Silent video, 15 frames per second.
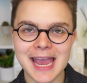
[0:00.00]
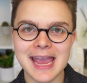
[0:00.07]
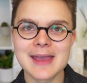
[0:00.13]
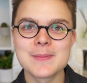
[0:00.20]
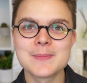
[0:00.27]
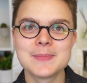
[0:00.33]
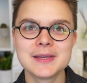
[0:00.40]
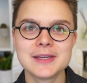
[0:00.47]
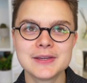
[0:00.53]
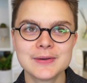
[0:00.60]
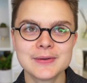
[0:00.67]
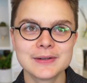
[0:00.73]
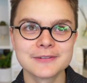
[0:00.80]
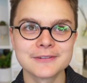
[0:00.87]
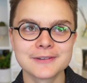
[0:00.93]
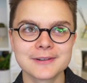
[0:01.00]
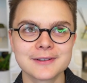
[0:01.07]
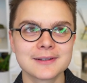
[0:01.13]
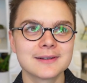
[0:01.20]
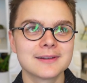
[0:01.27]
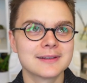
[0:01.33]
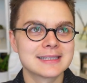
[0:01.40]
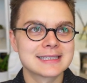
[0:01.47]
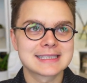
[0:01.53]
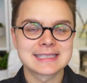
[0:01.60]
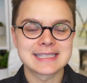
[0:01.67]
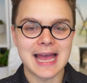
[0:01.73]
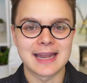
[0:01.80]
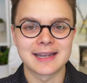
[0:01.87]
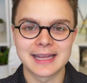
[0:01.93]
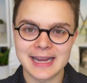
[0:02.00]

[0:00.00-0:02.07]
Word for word: a beautiful scent.